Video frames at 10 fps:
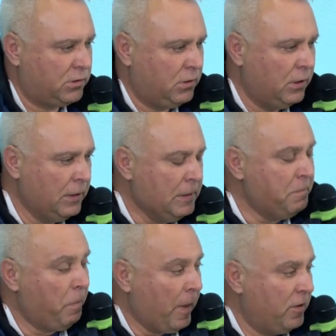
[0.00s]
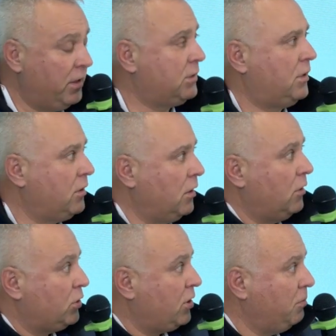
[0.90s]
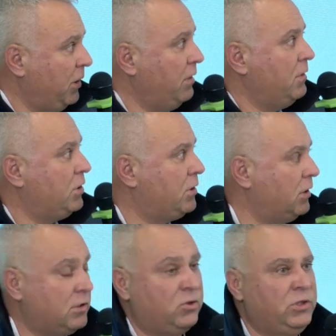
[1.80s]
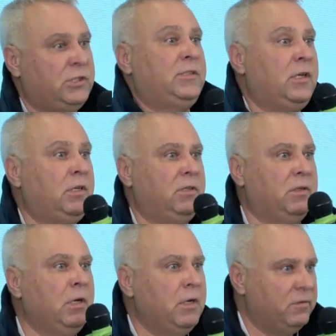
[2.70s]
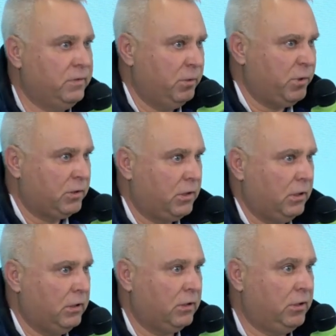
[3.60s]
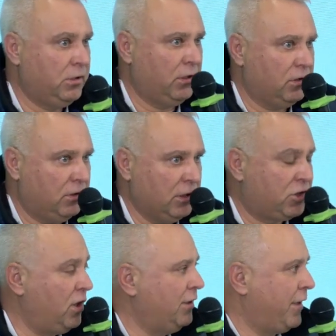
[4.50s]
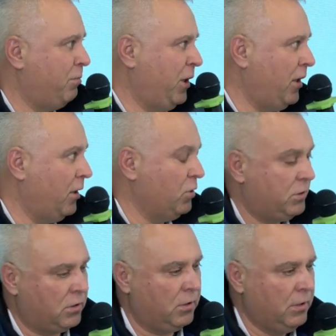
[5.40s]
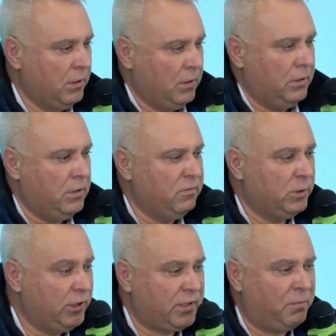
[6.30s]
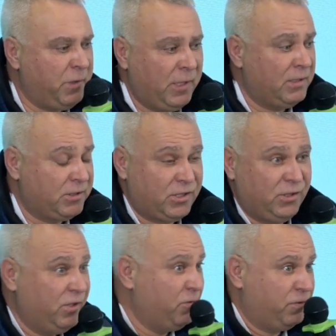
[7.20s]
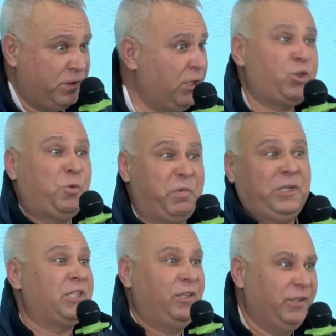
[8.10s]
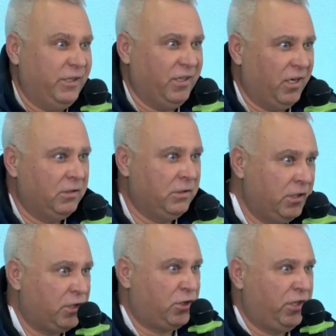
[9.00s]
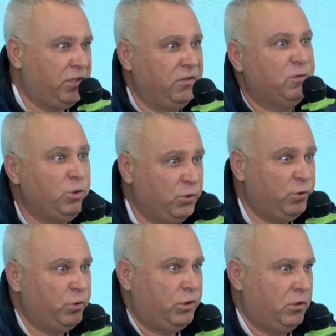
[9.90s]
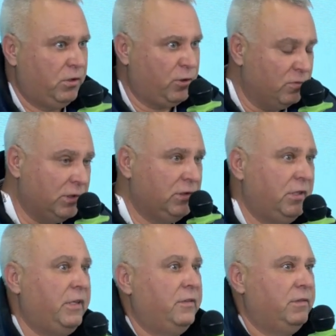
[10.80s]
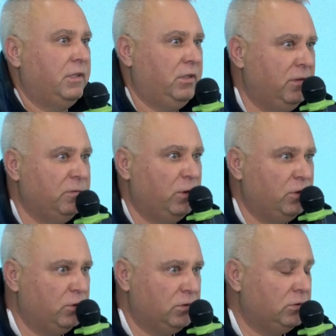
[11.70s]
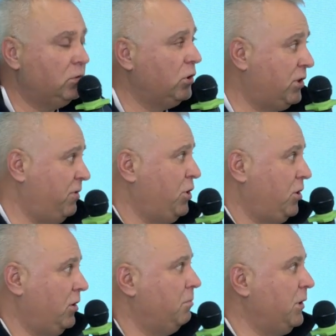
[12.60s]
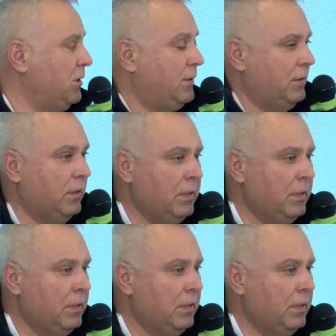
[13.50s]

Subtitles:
so first of all, the sort of guilt of the victim and the guilt of the wounded, and it happened with those who